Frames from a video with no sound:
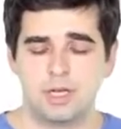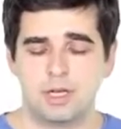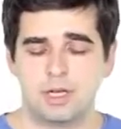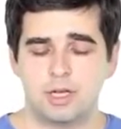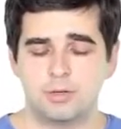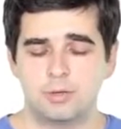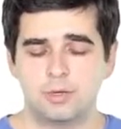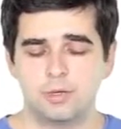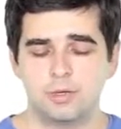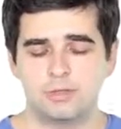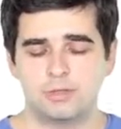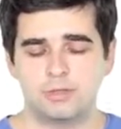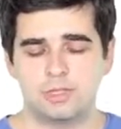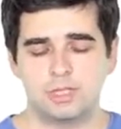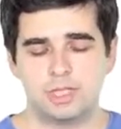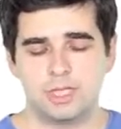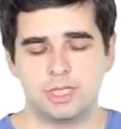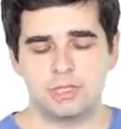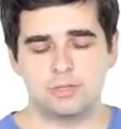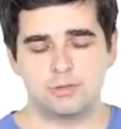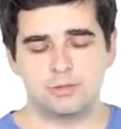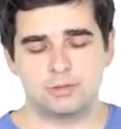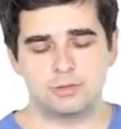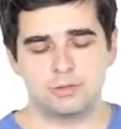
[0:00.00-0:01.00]
And we also
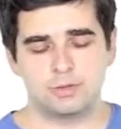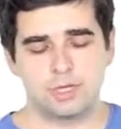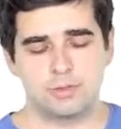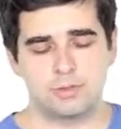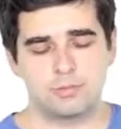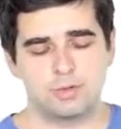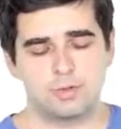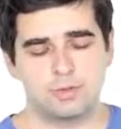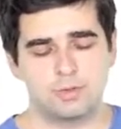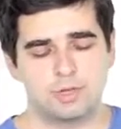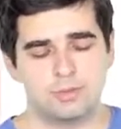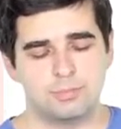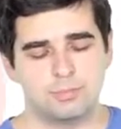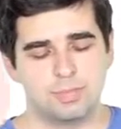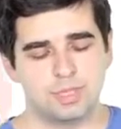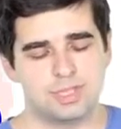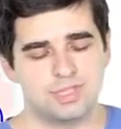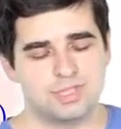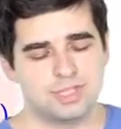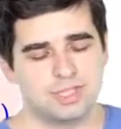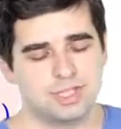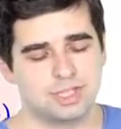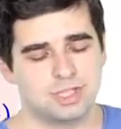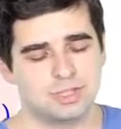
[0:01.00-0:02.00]
need to compute the
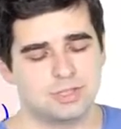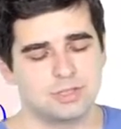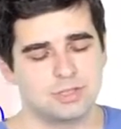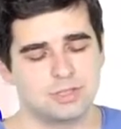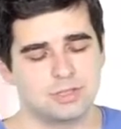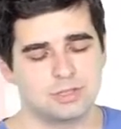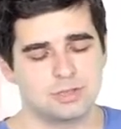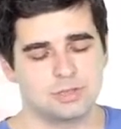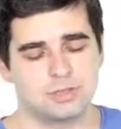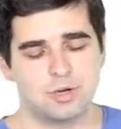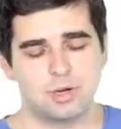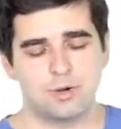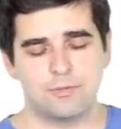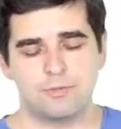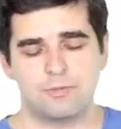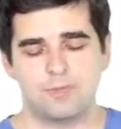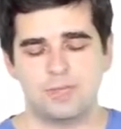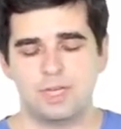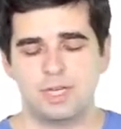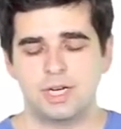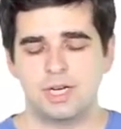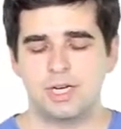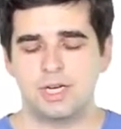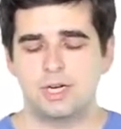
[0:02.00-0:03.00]
positions
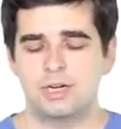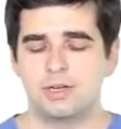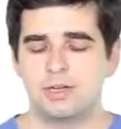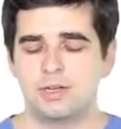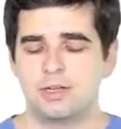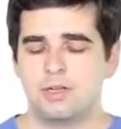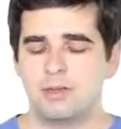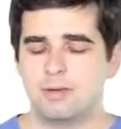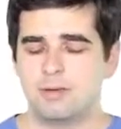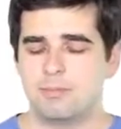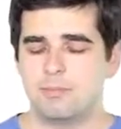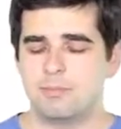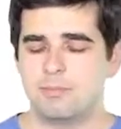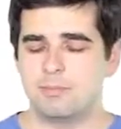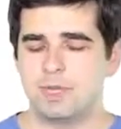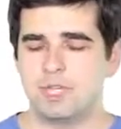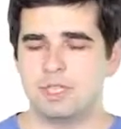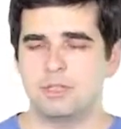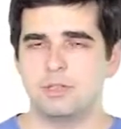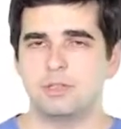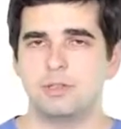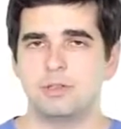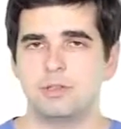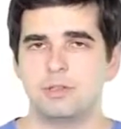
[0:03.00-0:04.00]
of their
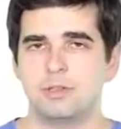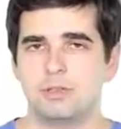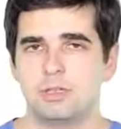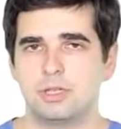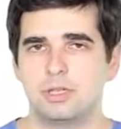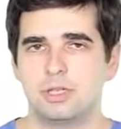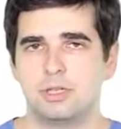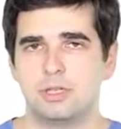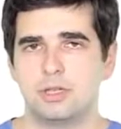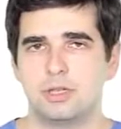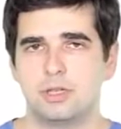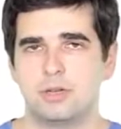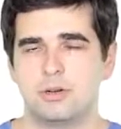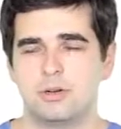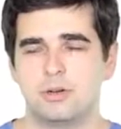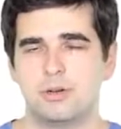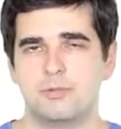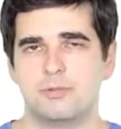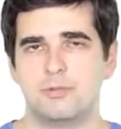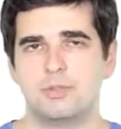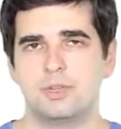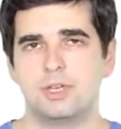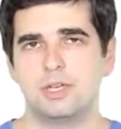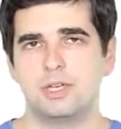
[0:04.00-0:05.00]
middle,
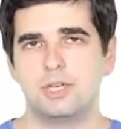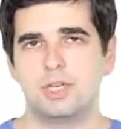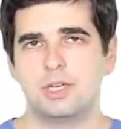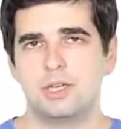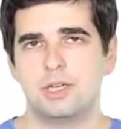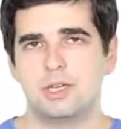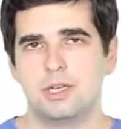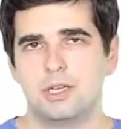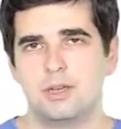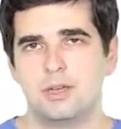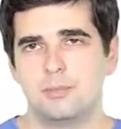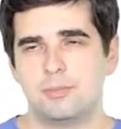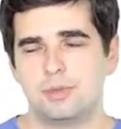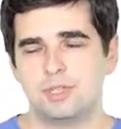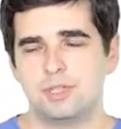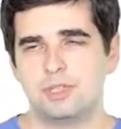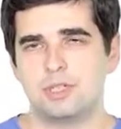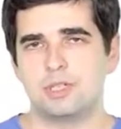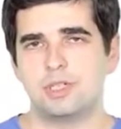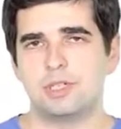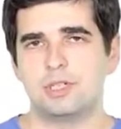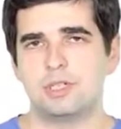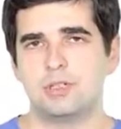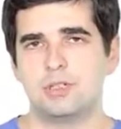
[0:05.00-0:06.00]
of the
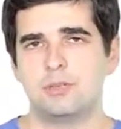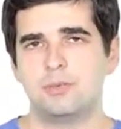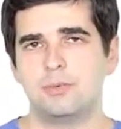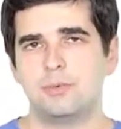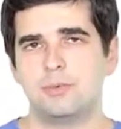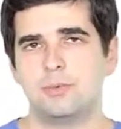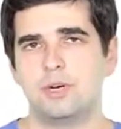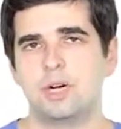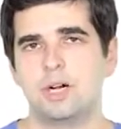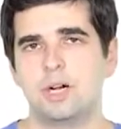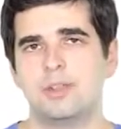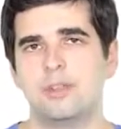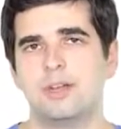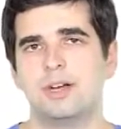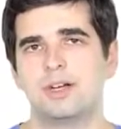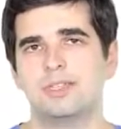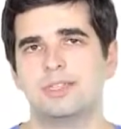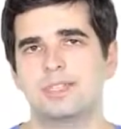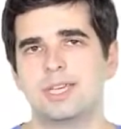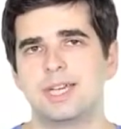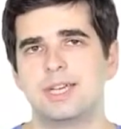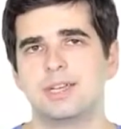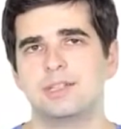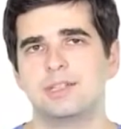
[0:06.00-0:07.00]
position where their
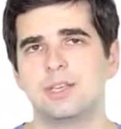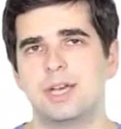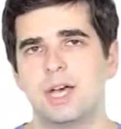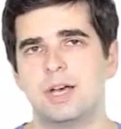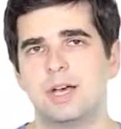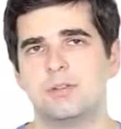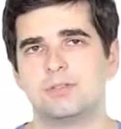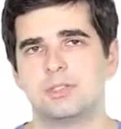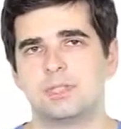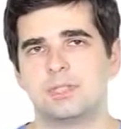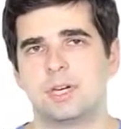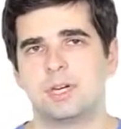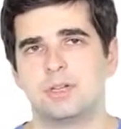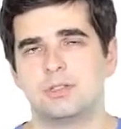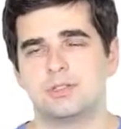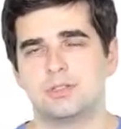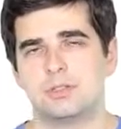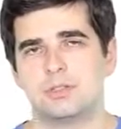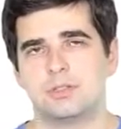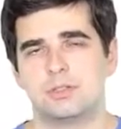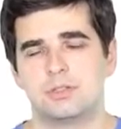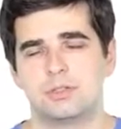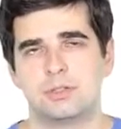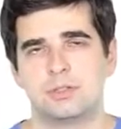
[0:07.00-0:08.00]
second half
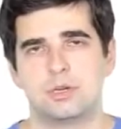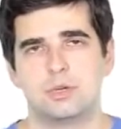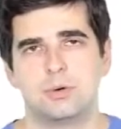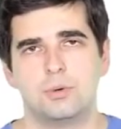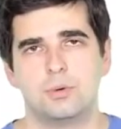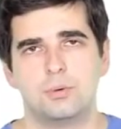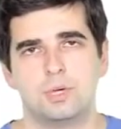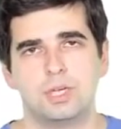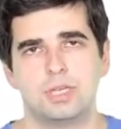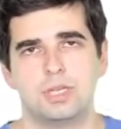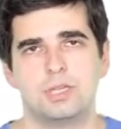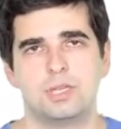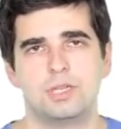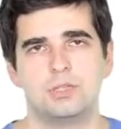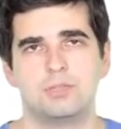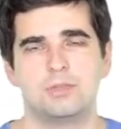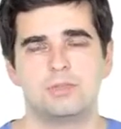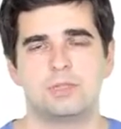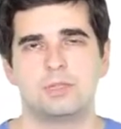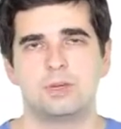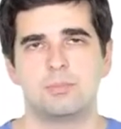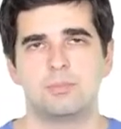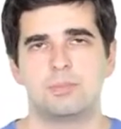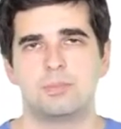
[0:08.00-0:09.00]
starts. So we need
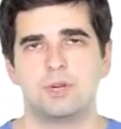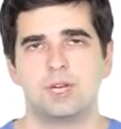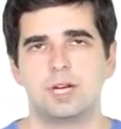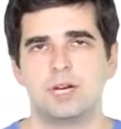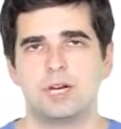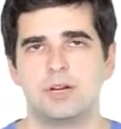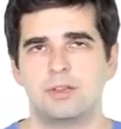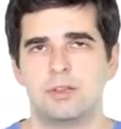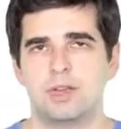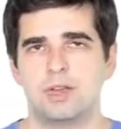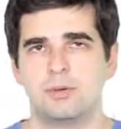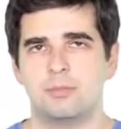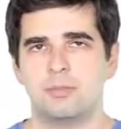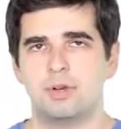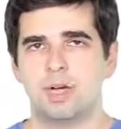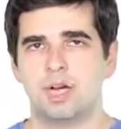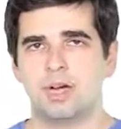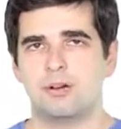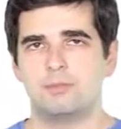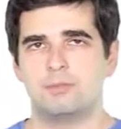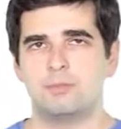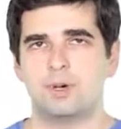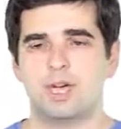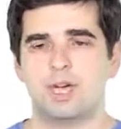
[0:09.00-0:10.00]
to compare them
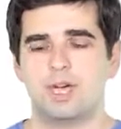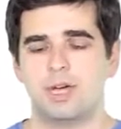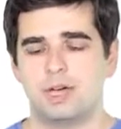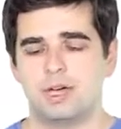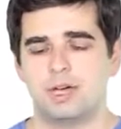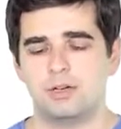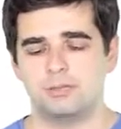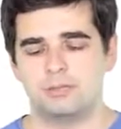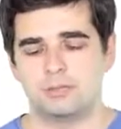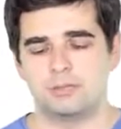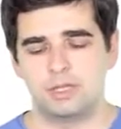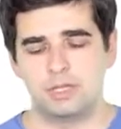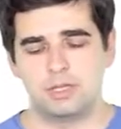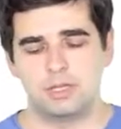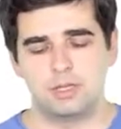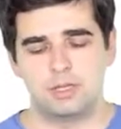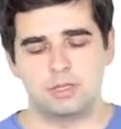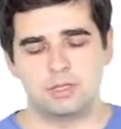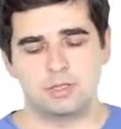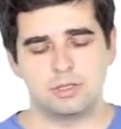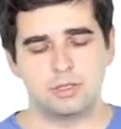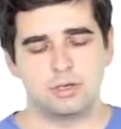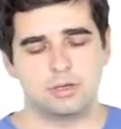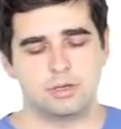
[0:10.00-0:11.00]
half by half.
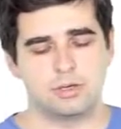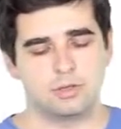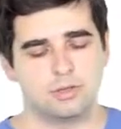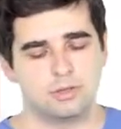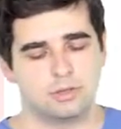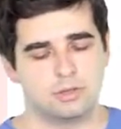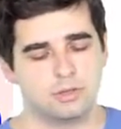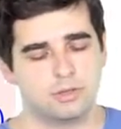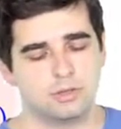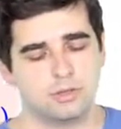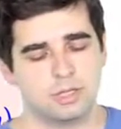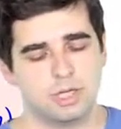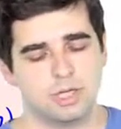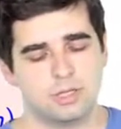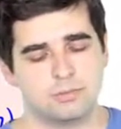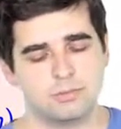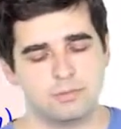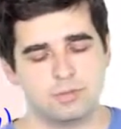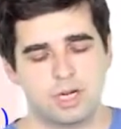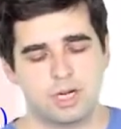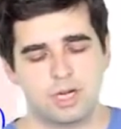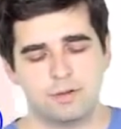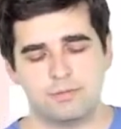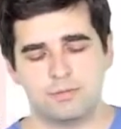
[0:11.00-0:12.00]
So cur
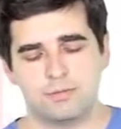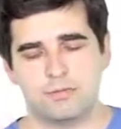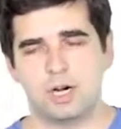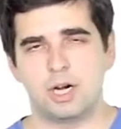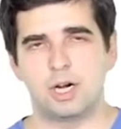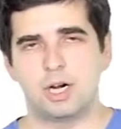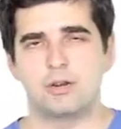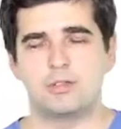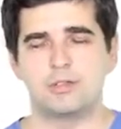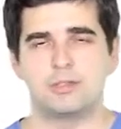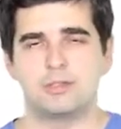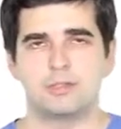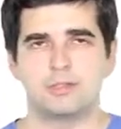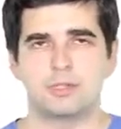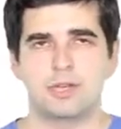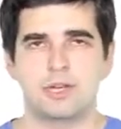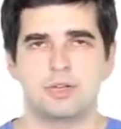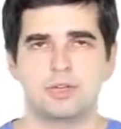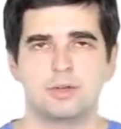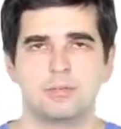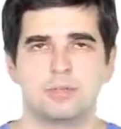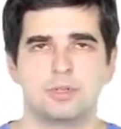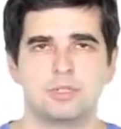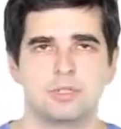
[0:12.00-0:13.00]
and pref are the
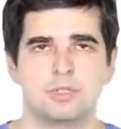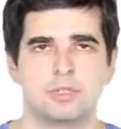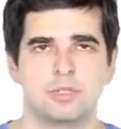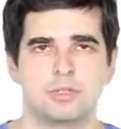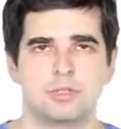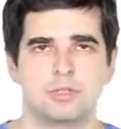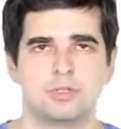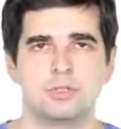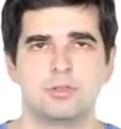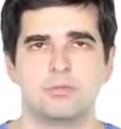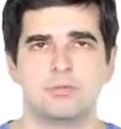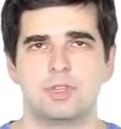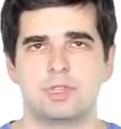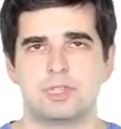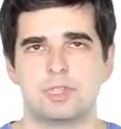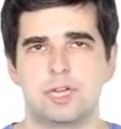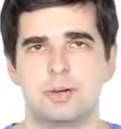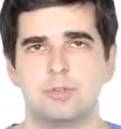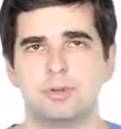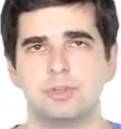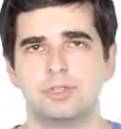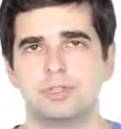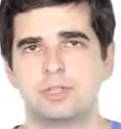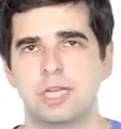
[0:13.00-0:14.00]
starting positions of the
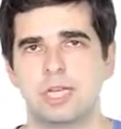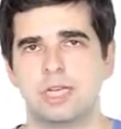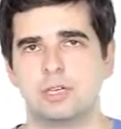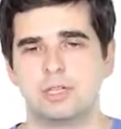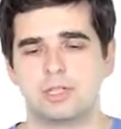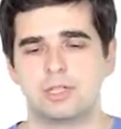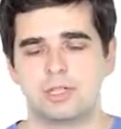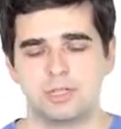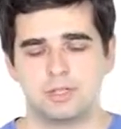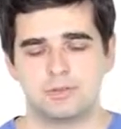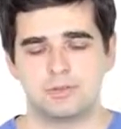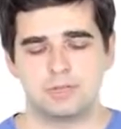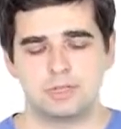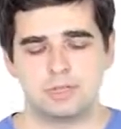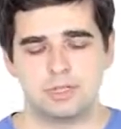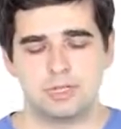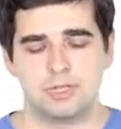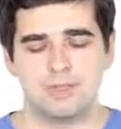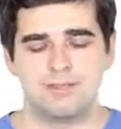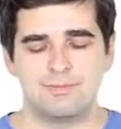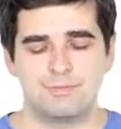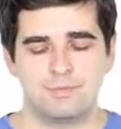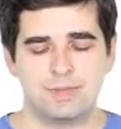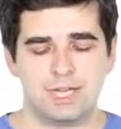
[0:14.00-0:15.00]
doubled cyclic shifts,
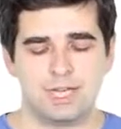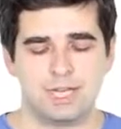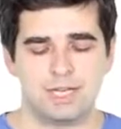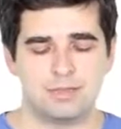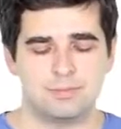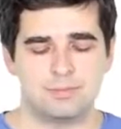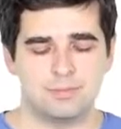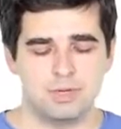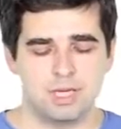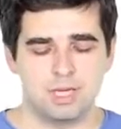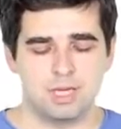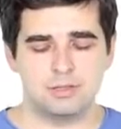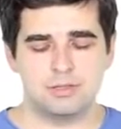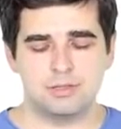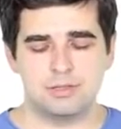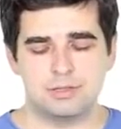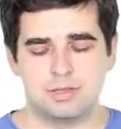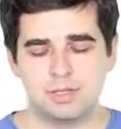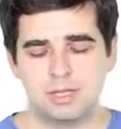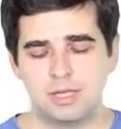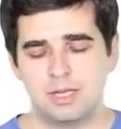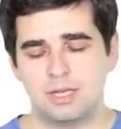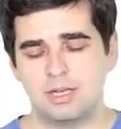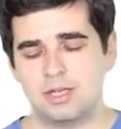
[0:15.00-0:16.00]
and mid
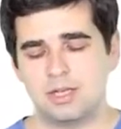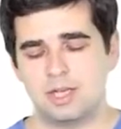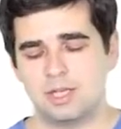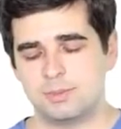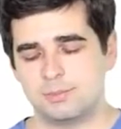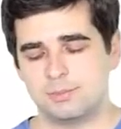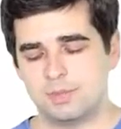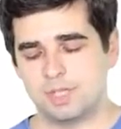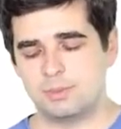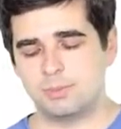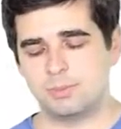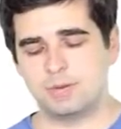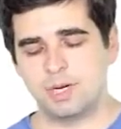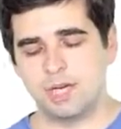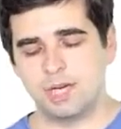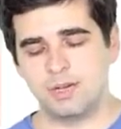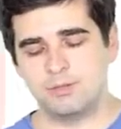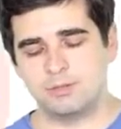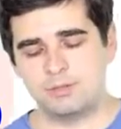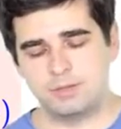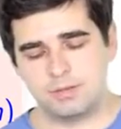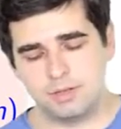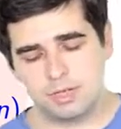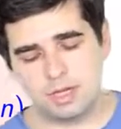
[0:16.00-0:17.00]

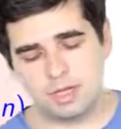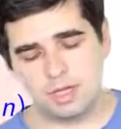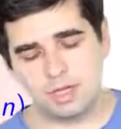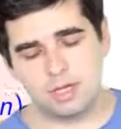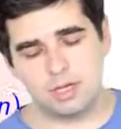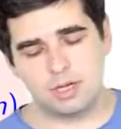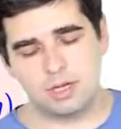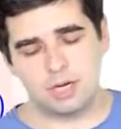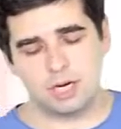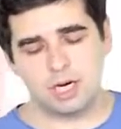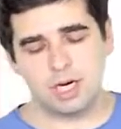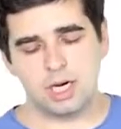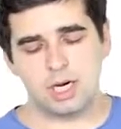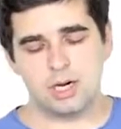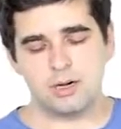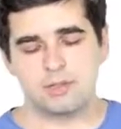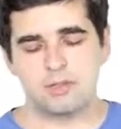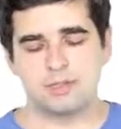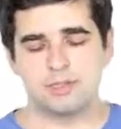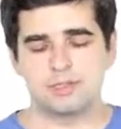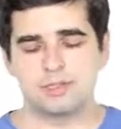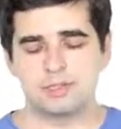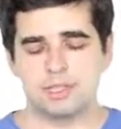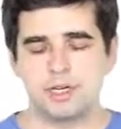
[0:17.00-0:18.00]
pref are
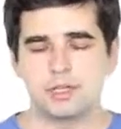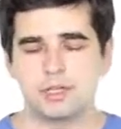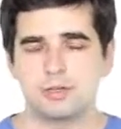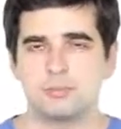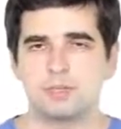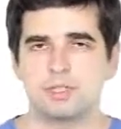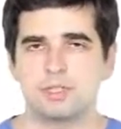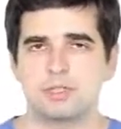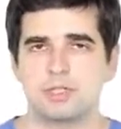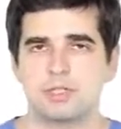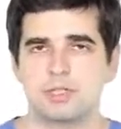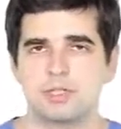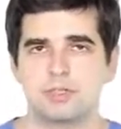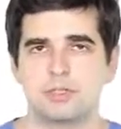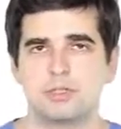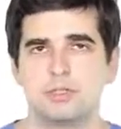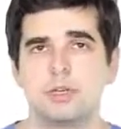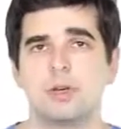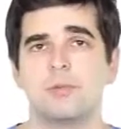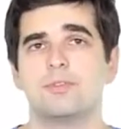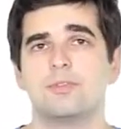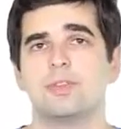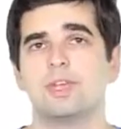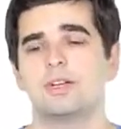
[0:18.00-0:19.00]
the starting positions
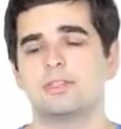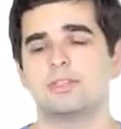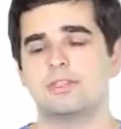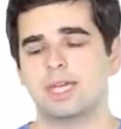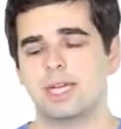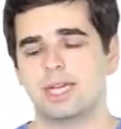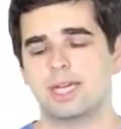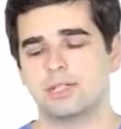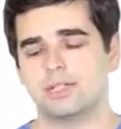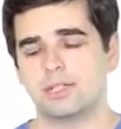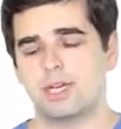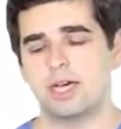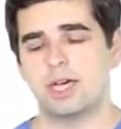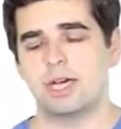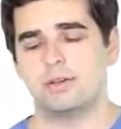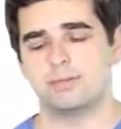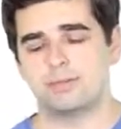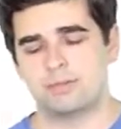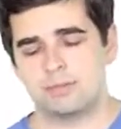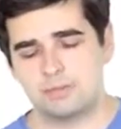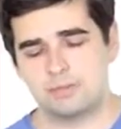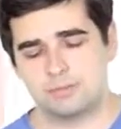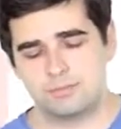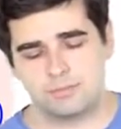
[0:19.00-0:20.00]
of their second
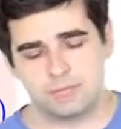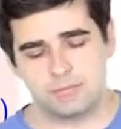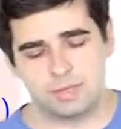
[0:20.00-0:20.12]
halves.